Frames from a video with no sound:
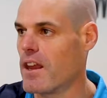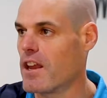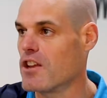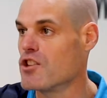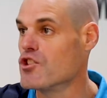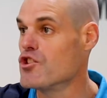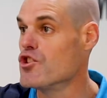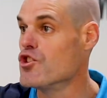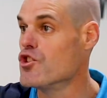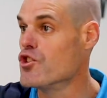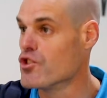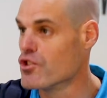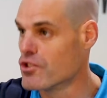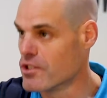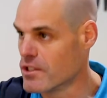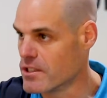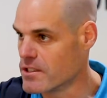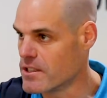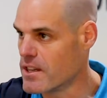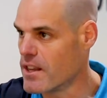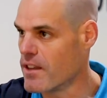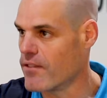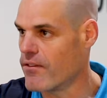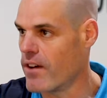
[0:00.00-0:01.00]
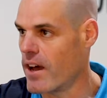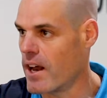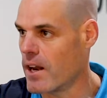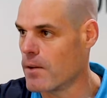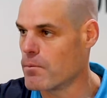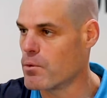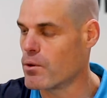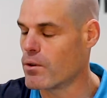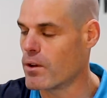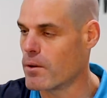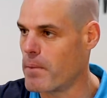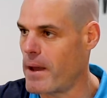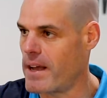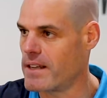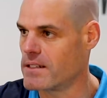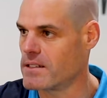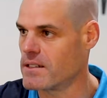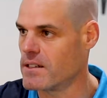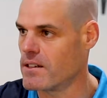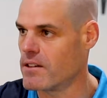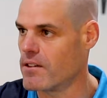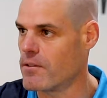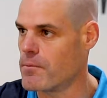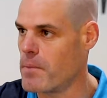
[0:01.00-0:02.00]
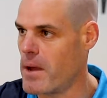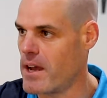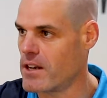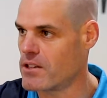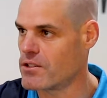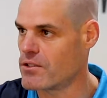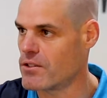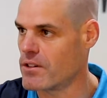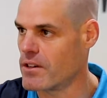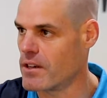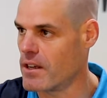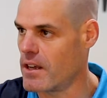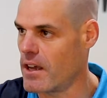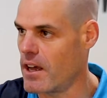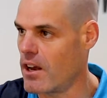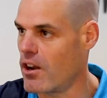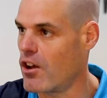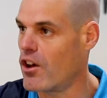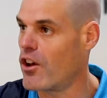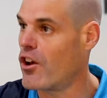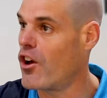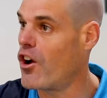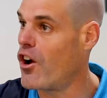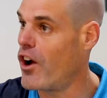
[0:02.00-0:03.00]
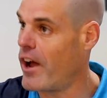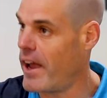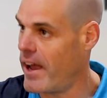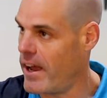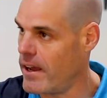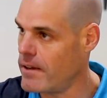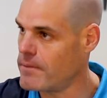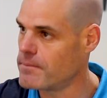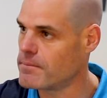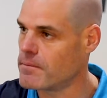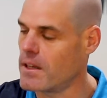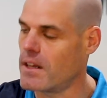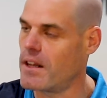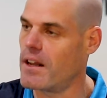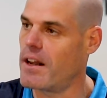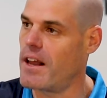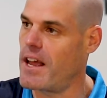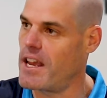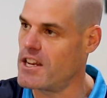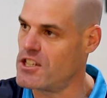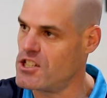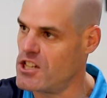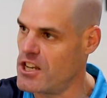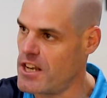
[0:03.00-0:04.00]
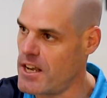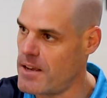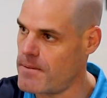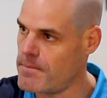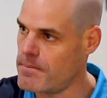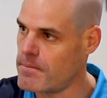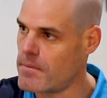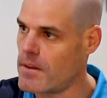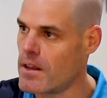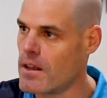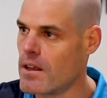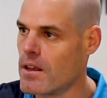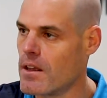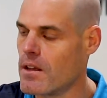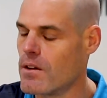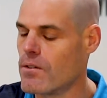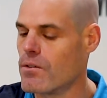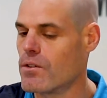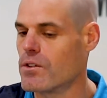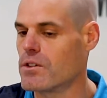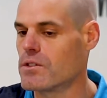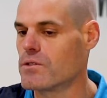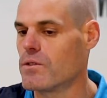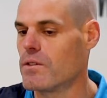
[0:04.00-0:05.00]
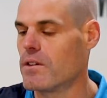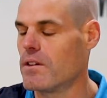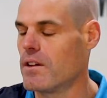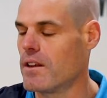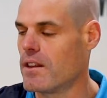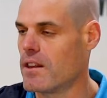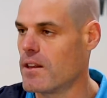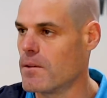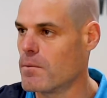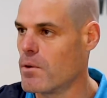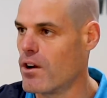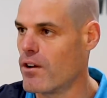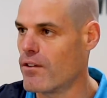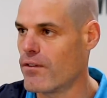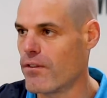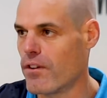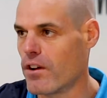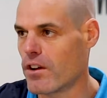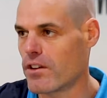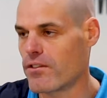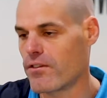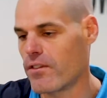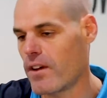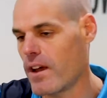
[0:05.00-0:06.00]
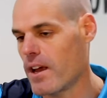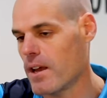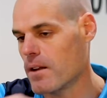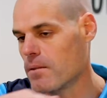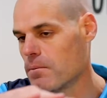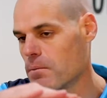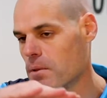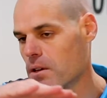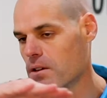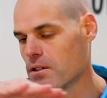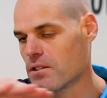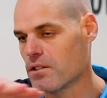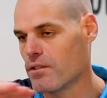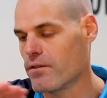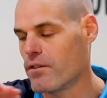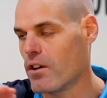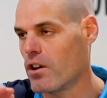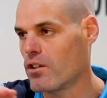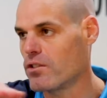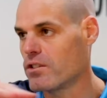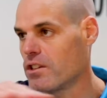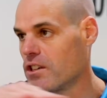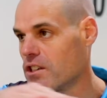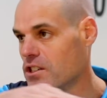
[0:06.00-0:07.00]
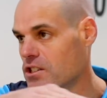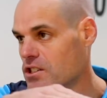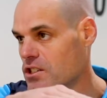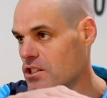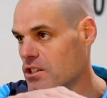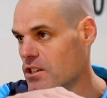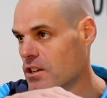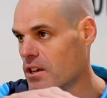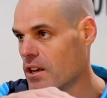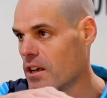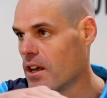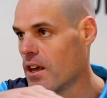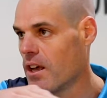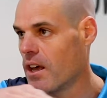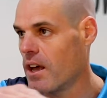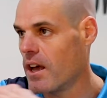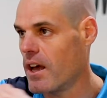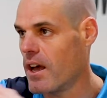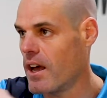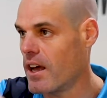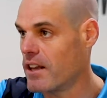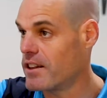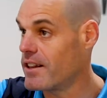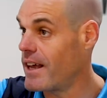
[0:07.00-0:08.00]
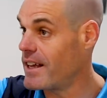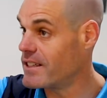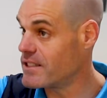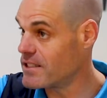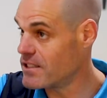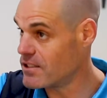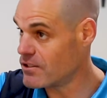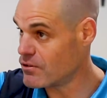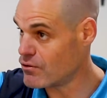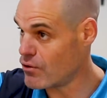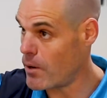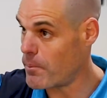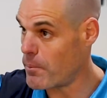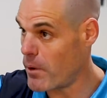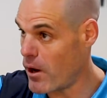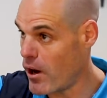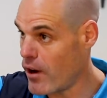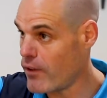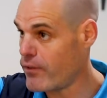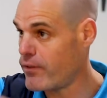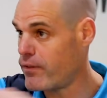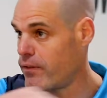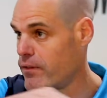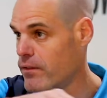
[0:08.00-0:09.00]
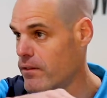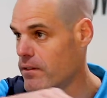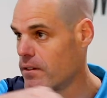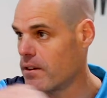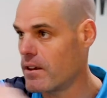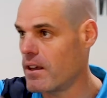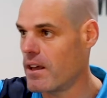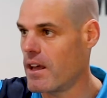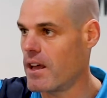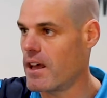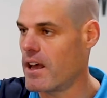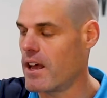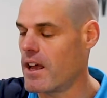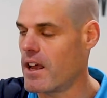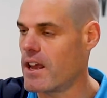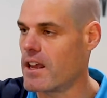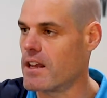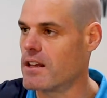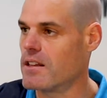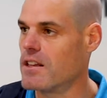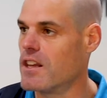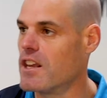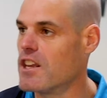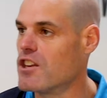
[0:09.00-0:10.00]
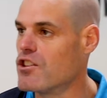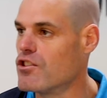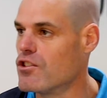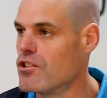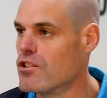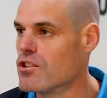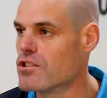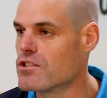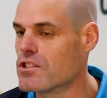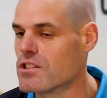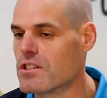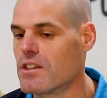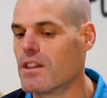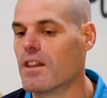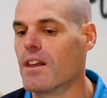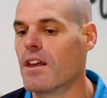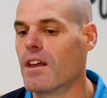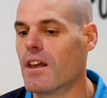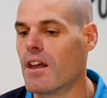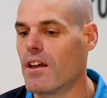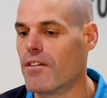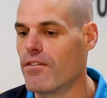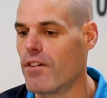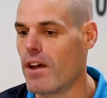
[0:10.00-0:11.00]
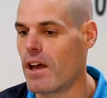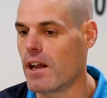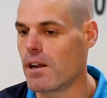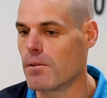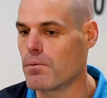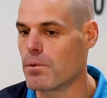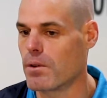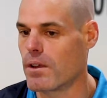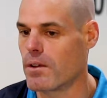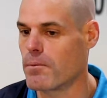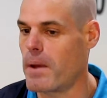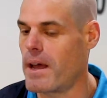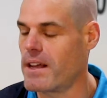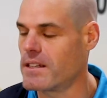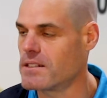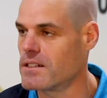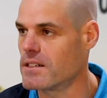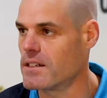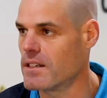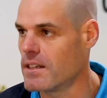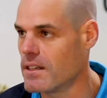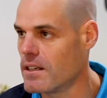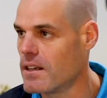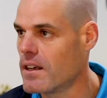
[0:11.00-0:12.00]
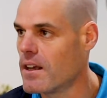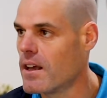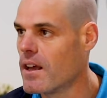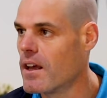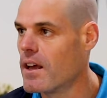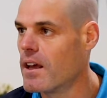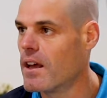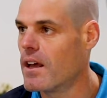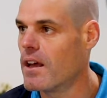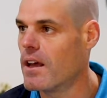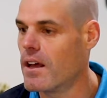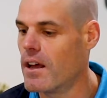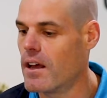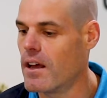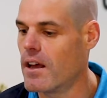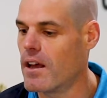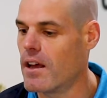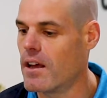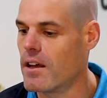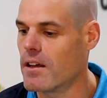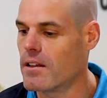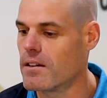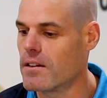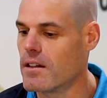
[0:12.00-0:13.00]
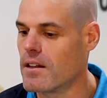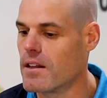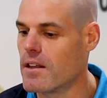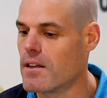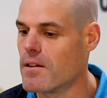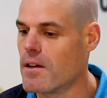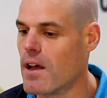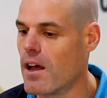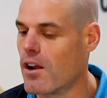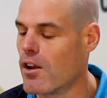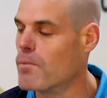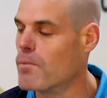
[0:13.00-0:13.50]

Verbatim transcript: then uses the available capacity of the battery a lot higher in an AGM, whereas with lithium iron phosphate, because the voltage uh, doesn't drop off, uh, it, it, uses the available capacity uh, a